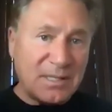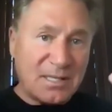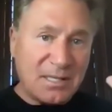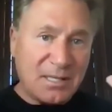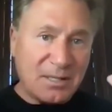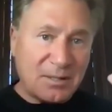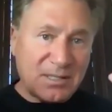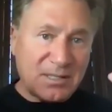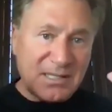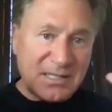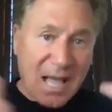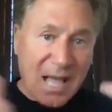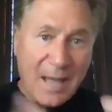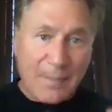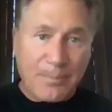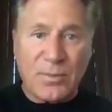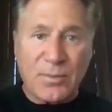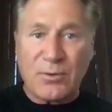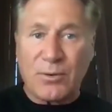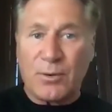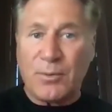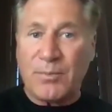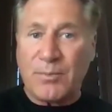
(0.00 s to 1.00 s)

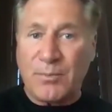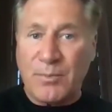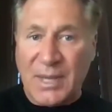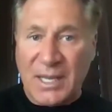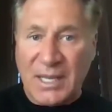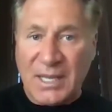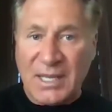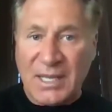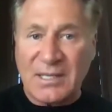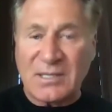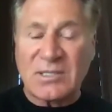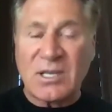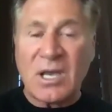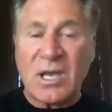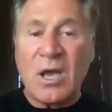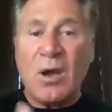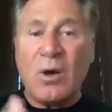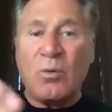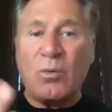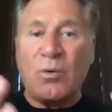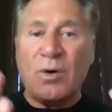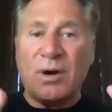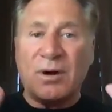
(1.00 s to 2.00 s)
stop group meetings,
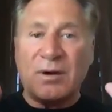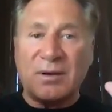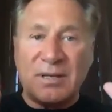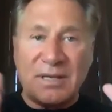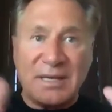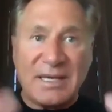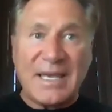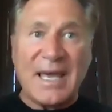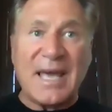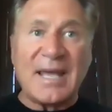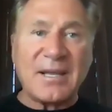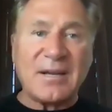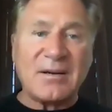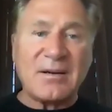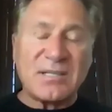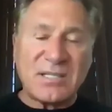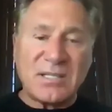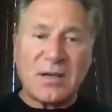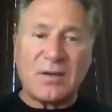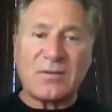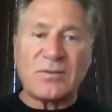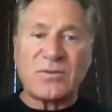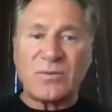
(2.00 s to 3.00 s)
we're getting
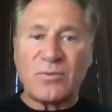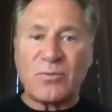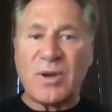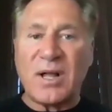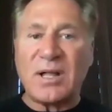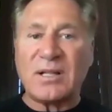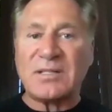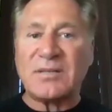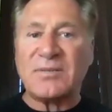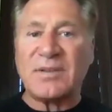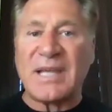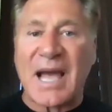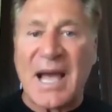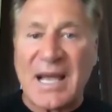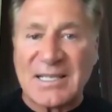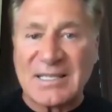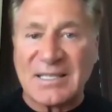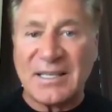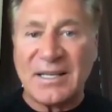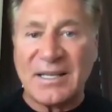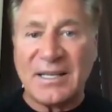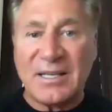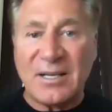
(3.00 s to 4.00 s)
ourselves relatively
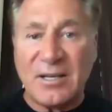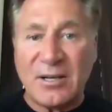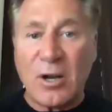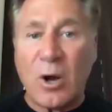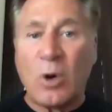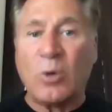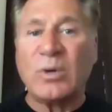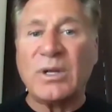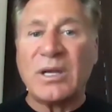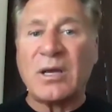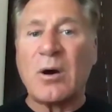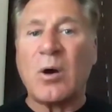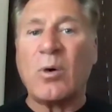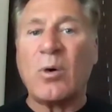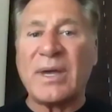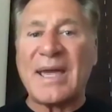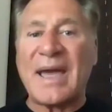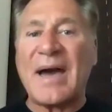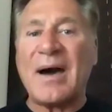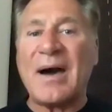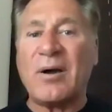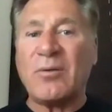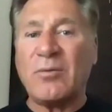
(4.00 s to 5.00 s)
isolated and only
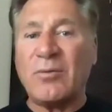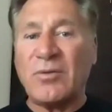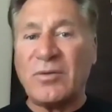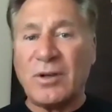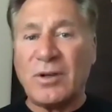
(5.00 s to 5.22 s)
going out,